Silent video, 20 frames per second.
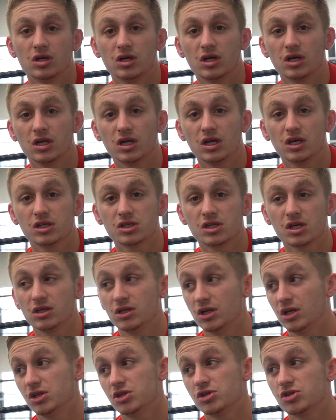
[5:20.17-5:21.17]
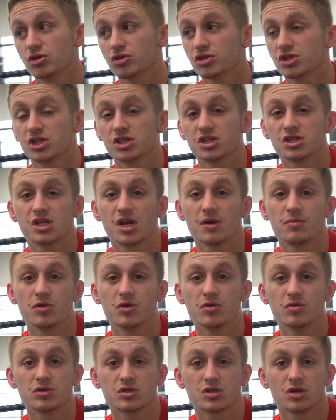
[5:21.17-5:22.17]
and Josh has his
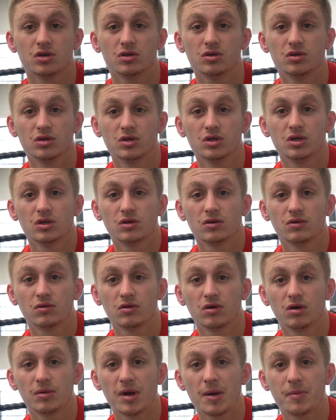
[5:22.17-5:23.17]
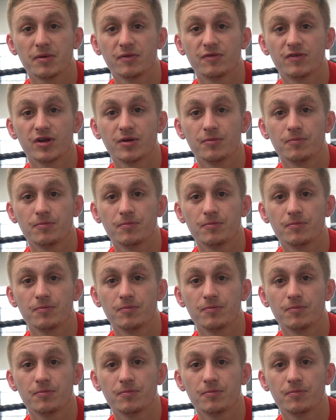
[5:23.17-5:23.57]
debut. So I'm happy for them.